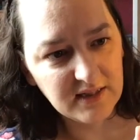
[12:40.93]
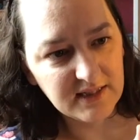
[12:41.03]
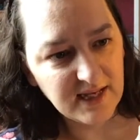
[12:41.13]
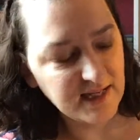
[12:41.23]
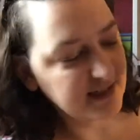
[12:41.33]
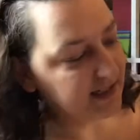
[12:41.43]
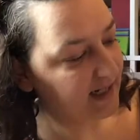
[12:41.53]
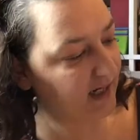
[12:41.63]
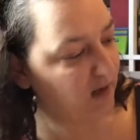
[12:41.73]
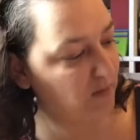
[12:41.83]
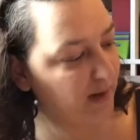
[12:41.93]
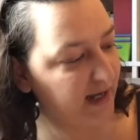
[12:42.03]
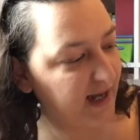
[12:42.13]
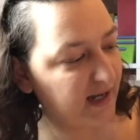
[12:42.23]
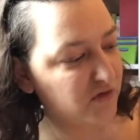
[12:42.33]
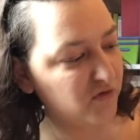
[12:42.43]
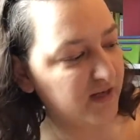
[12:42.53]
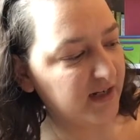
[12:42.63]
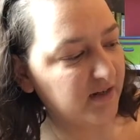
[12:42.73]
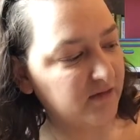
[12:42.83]
designs in here by
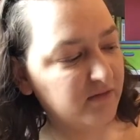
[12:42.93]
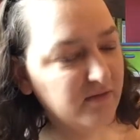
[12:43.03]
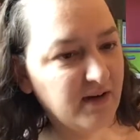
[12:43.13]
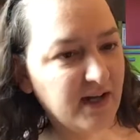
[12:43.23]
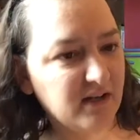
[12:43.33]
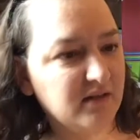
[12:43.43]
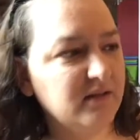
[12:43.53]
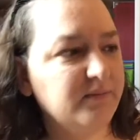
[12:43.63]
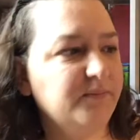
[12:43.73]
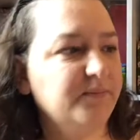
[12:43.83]
Andrea Rangel.